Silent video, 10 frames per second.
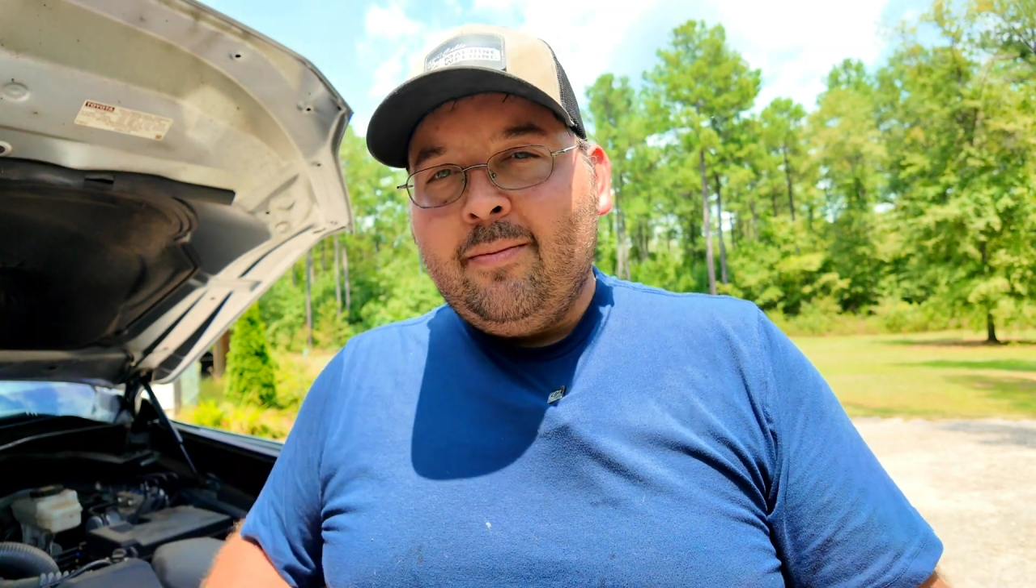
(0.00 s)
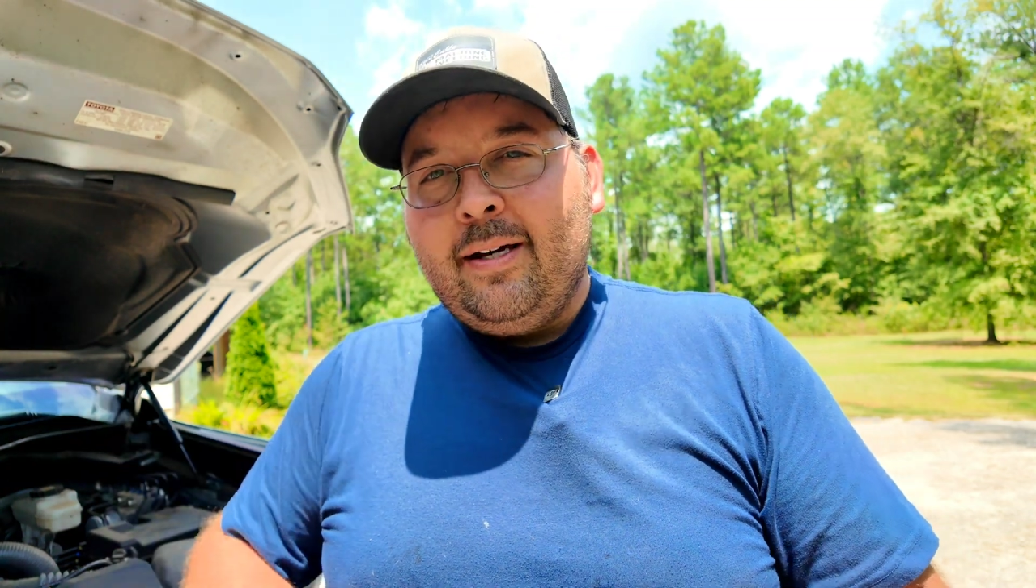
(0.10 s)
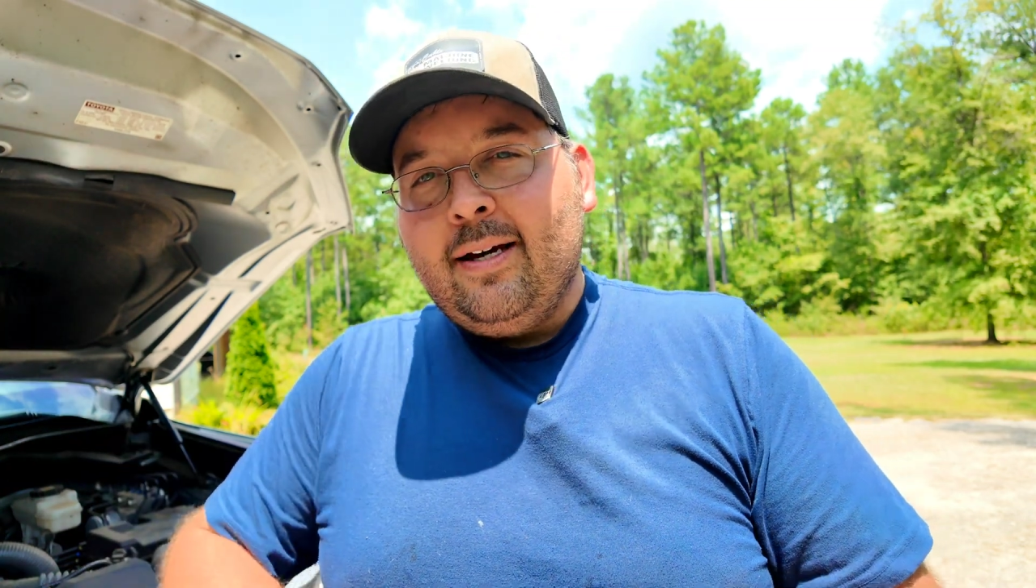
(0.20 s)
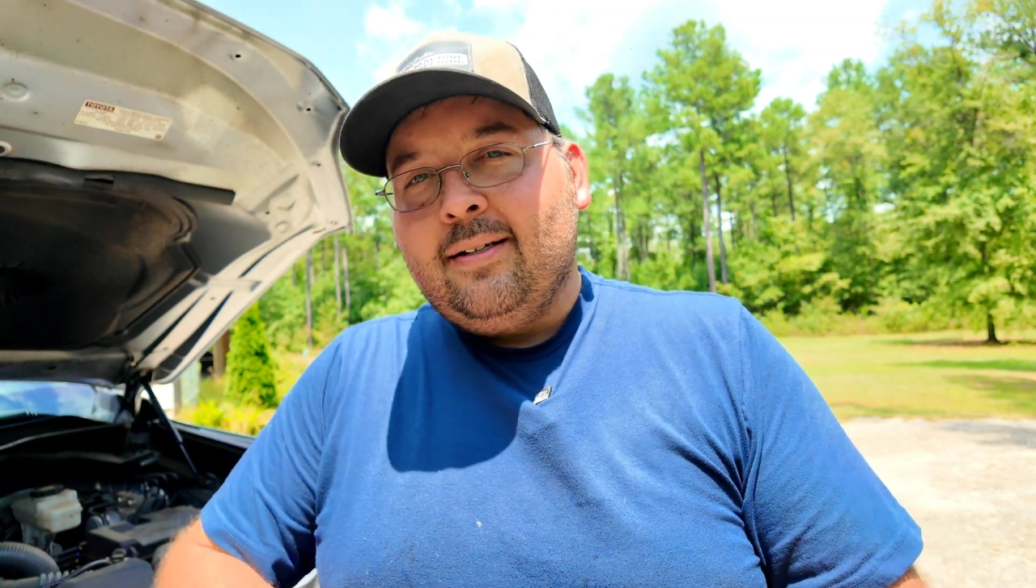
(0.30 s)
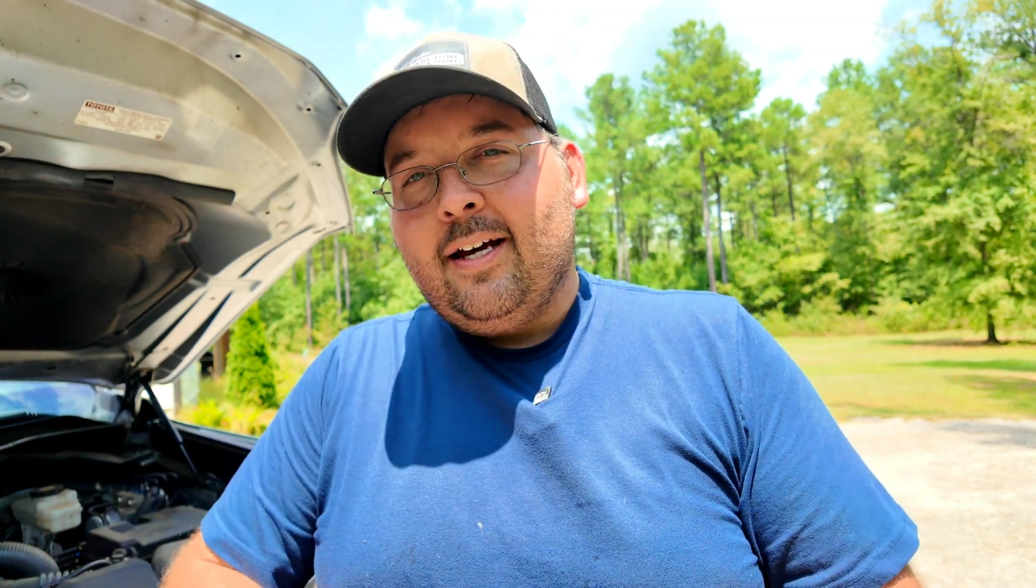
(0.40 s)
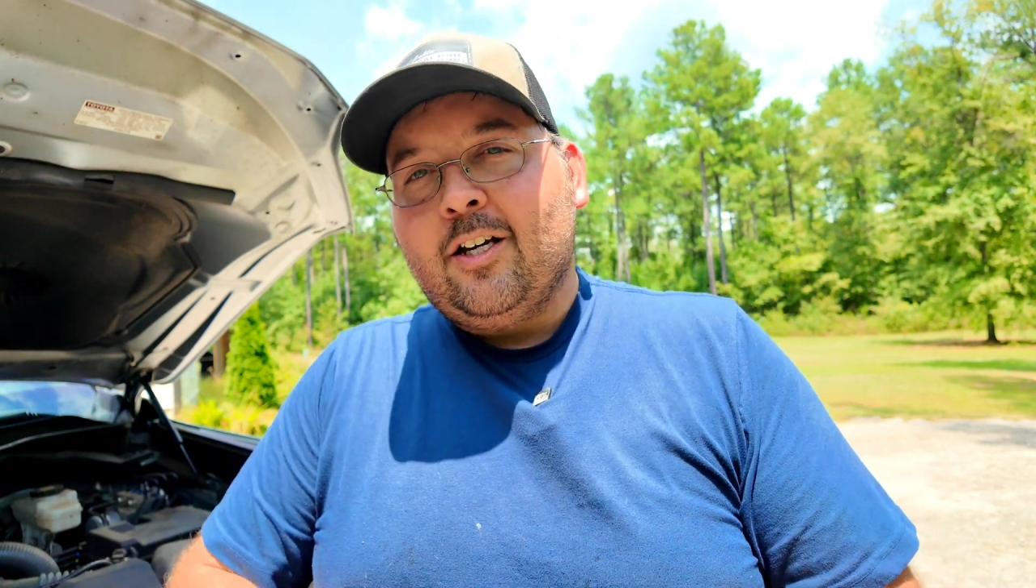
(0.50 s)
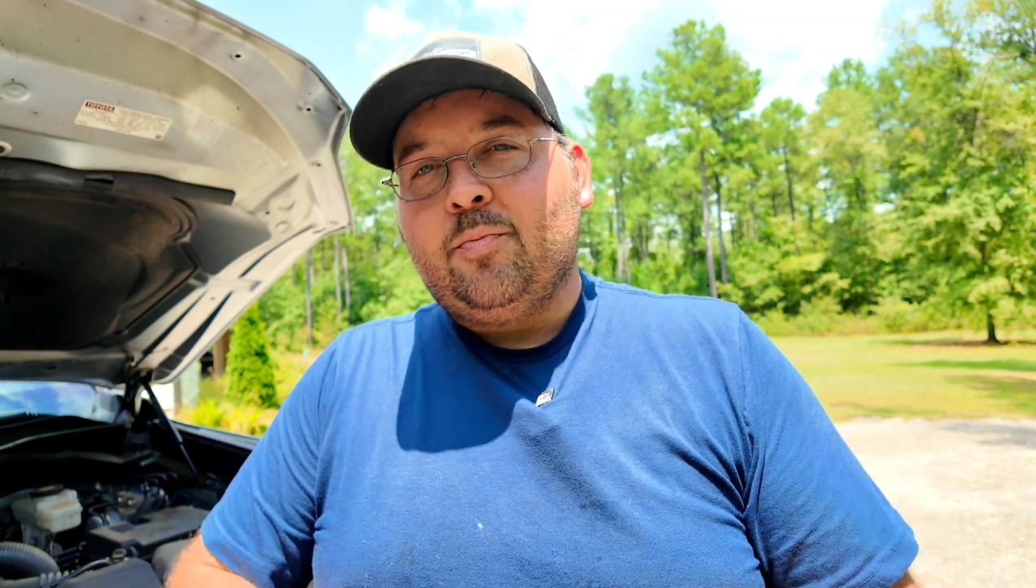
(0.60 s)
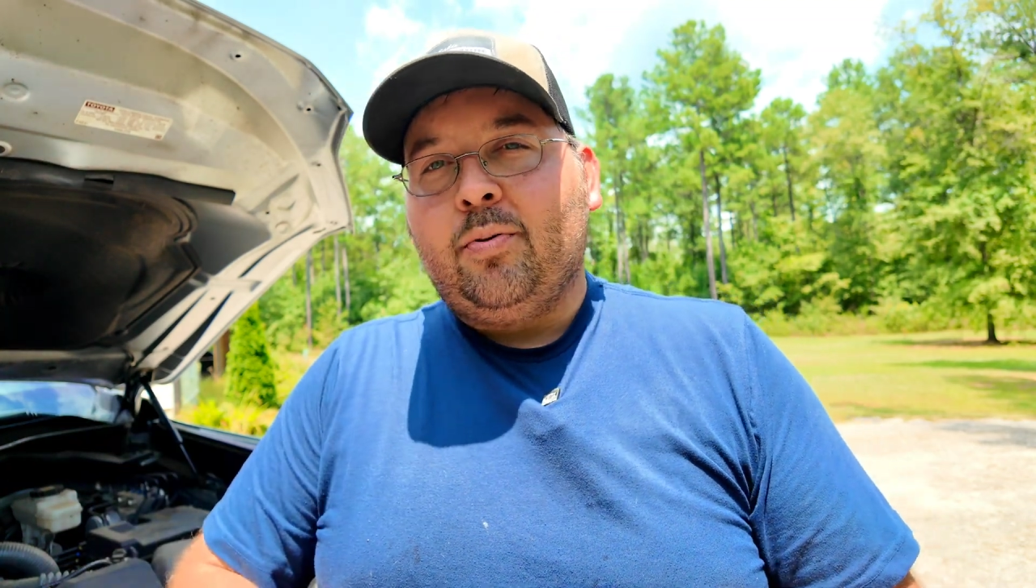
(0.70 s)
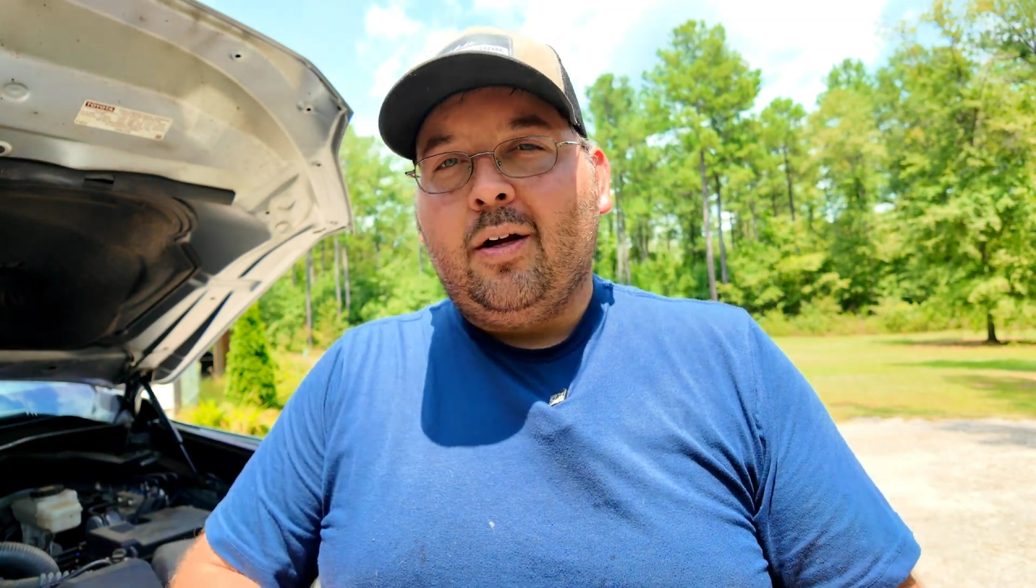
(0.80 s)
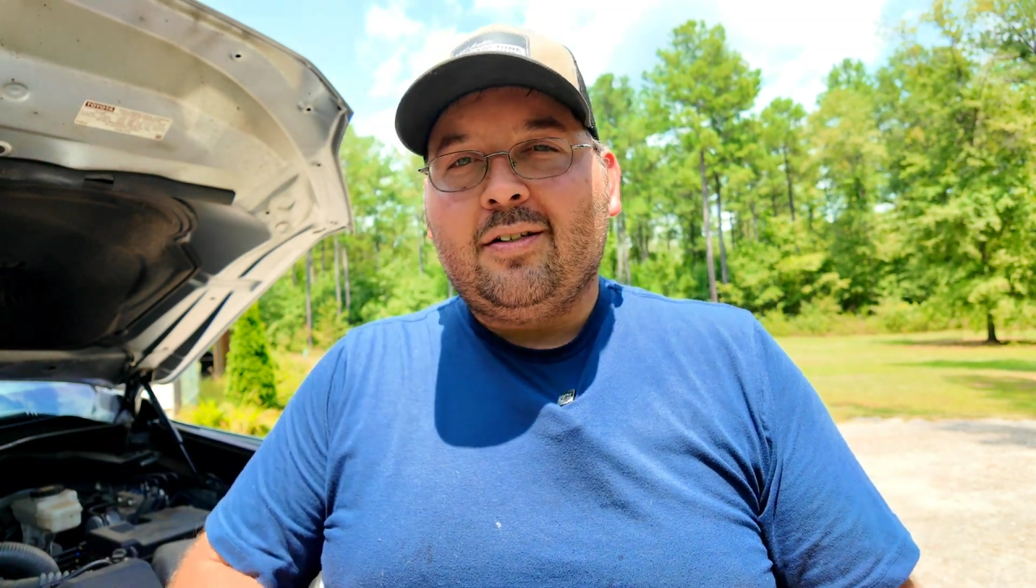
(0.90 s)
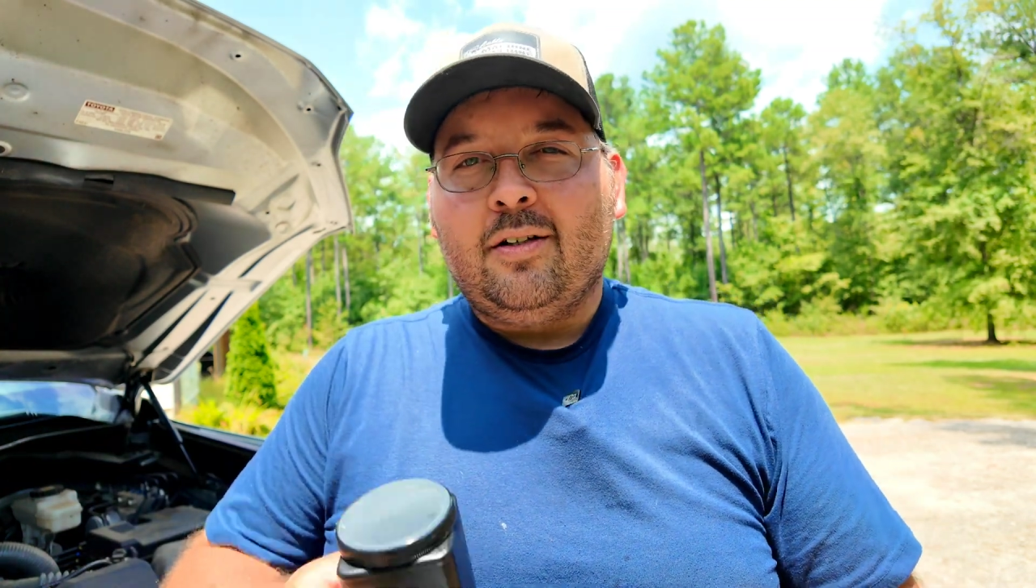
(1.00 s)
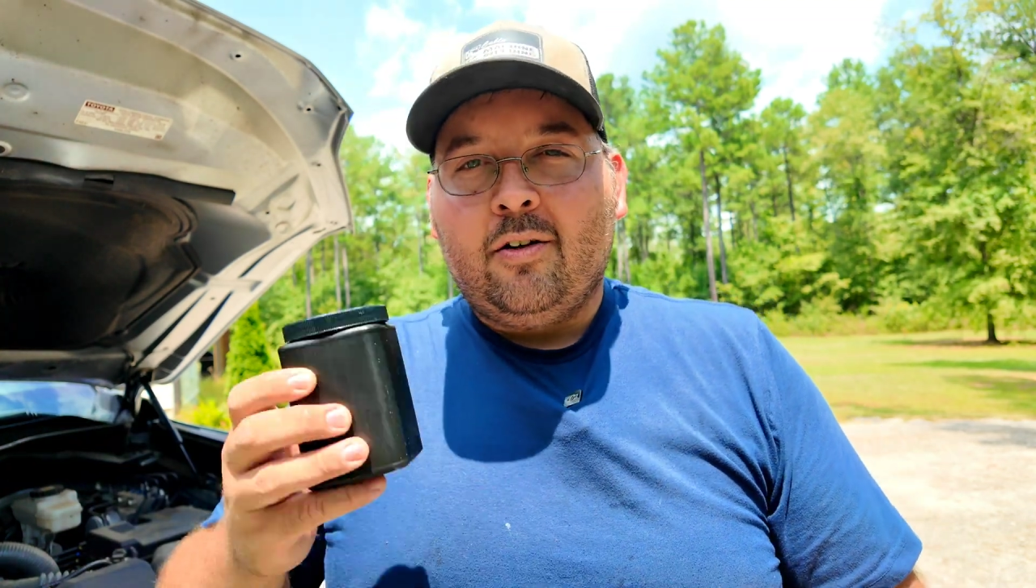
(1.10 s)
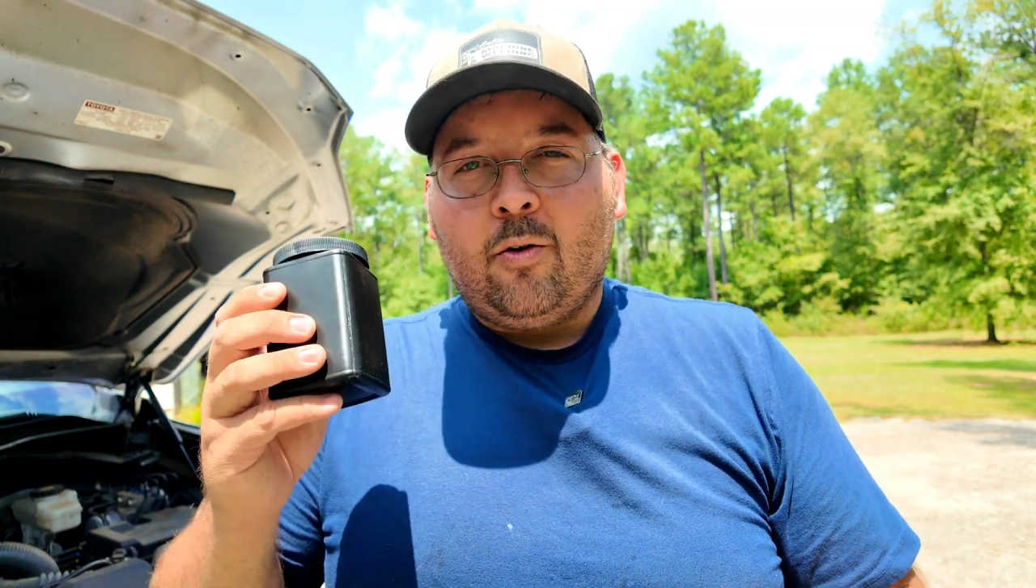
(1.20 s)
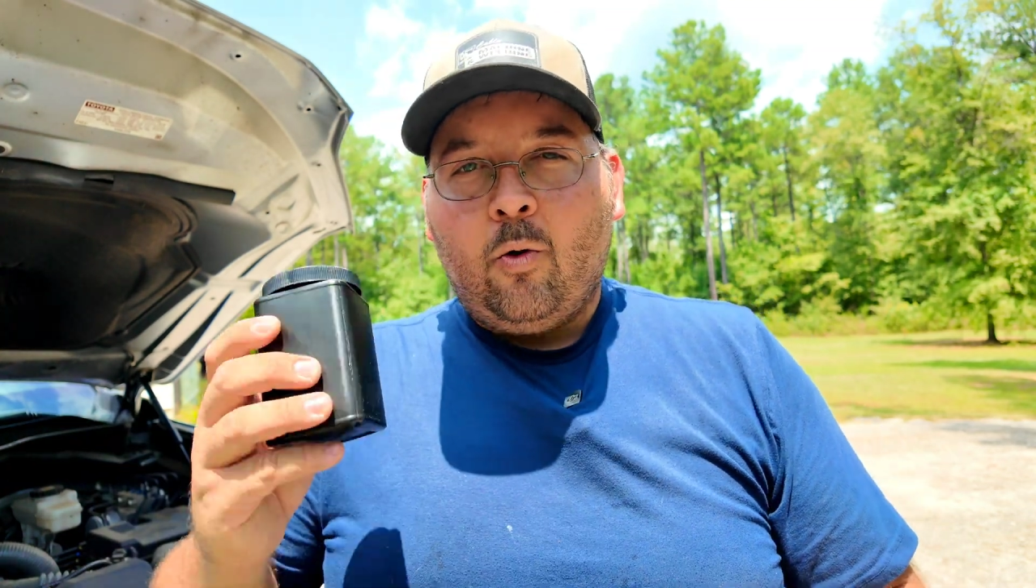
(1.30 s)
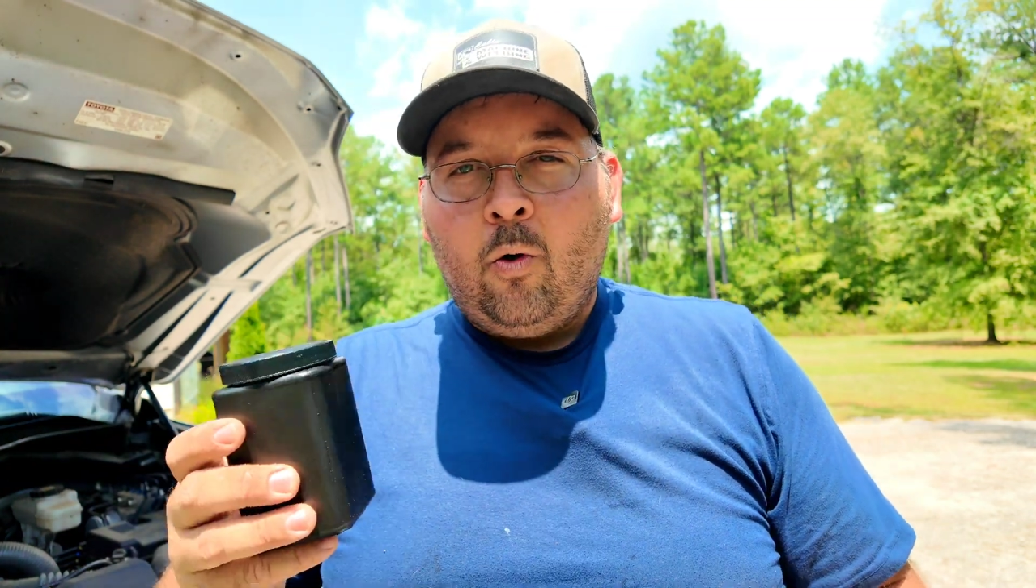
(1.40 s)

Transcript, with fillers: TBN test plus another